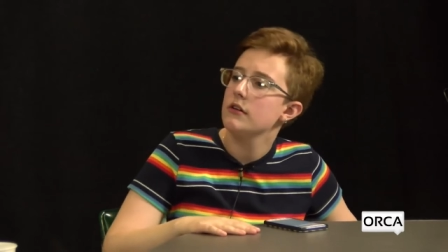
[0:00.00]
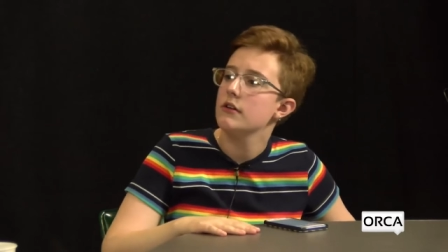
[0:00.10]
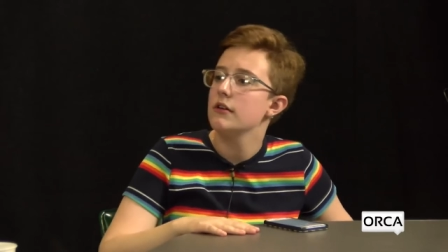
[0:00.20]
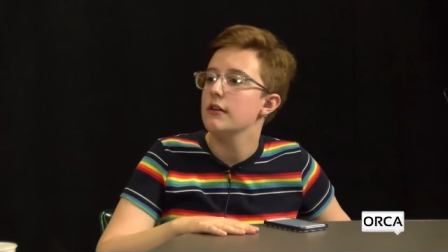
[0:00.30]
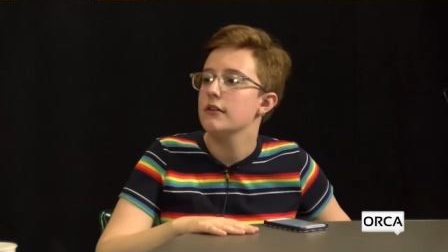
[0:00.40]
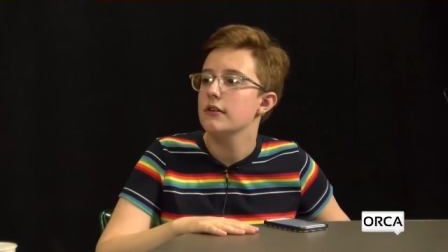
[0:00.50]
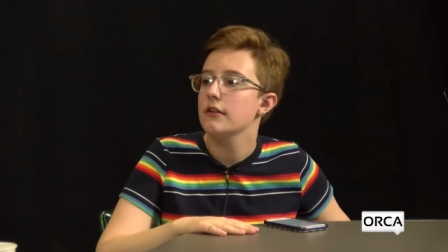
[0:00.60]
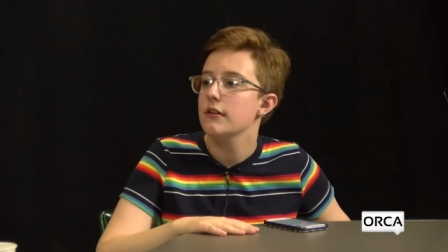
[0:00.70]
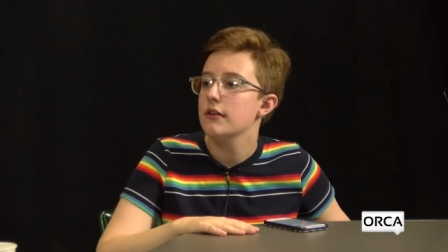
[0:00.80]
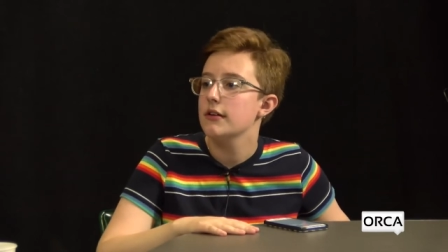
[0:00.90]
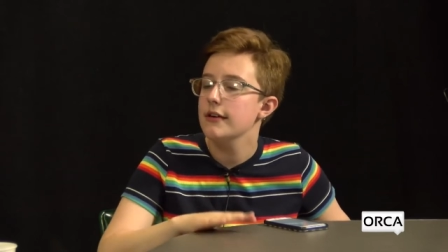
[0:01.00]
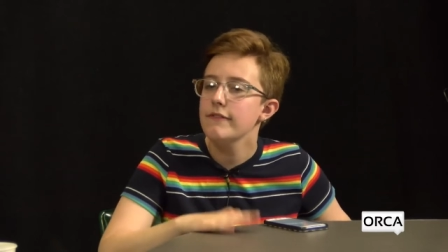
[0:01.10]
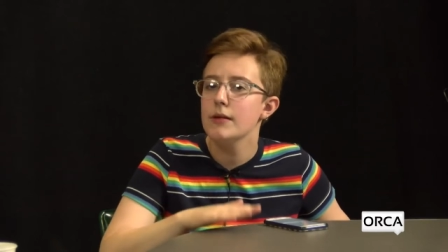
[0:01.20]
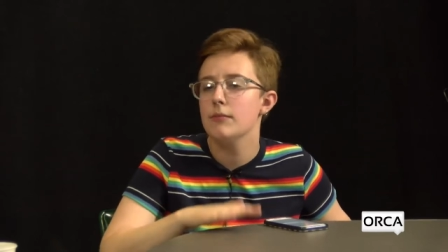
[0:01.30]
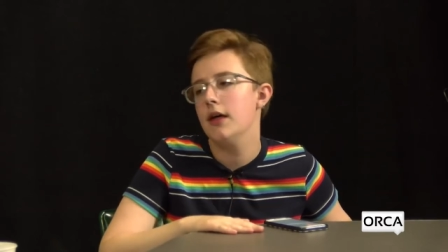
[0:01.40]
Yeah, it's exactly. just like give
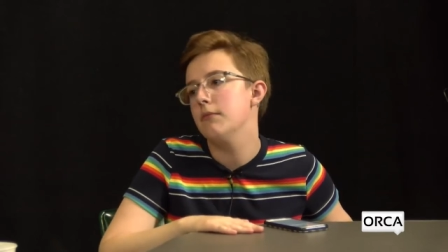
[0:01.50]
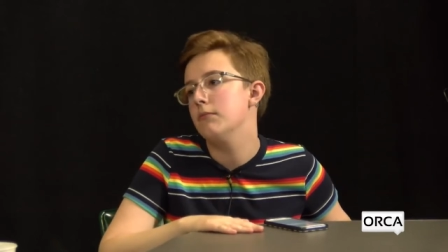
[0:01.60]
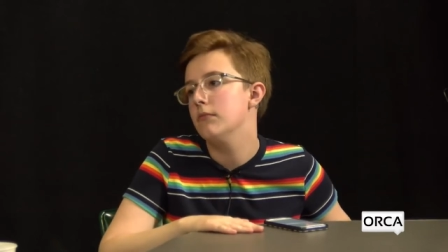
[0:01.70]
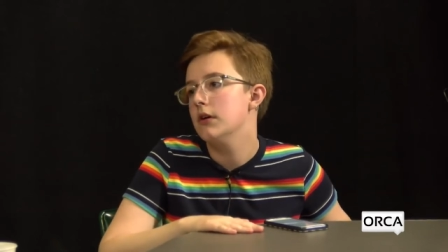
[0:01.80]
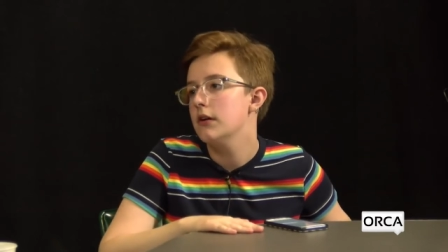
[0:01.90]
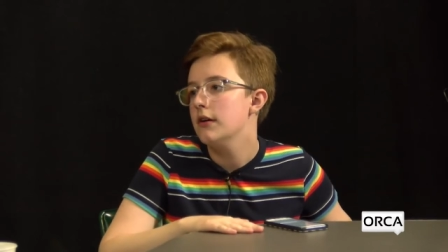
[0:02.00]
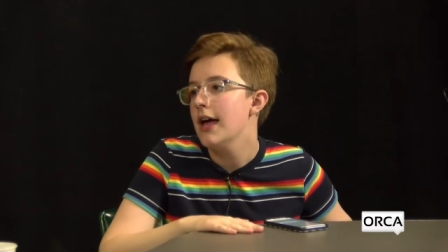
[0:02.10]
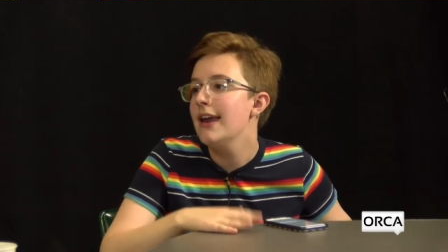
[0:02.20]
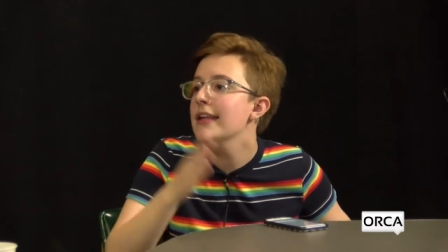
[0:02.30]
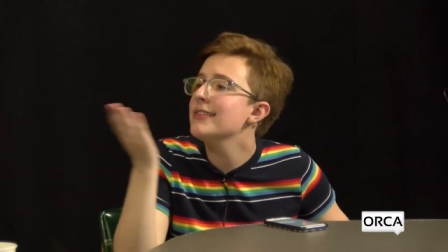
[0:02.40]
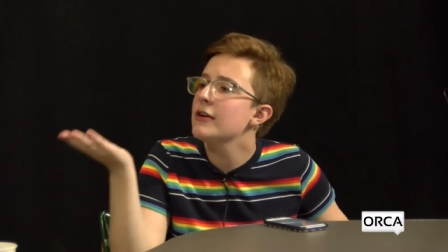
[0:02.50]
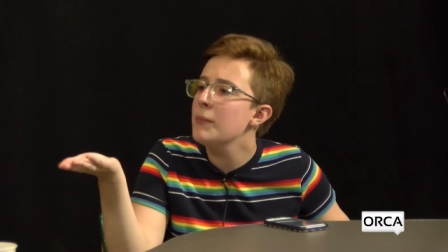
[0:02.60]
them them. It's and it, they don't